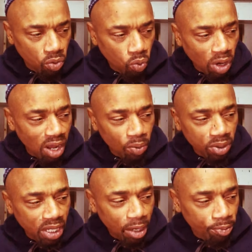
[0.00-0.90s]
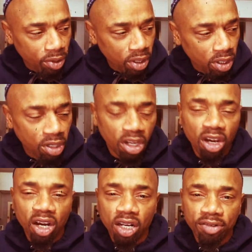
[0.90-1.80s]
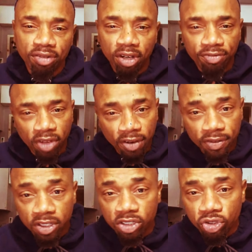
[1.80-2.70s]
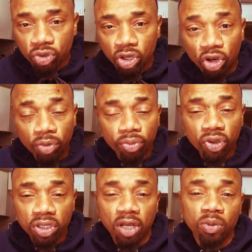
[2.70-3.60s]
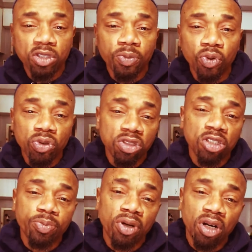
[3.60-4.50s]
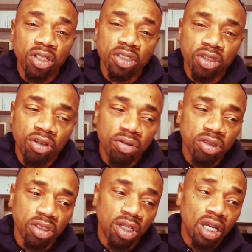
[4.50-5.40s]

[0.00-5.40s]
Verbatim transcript: why would that be the narrative of, of this so-called book that was supposed to spawn this culture?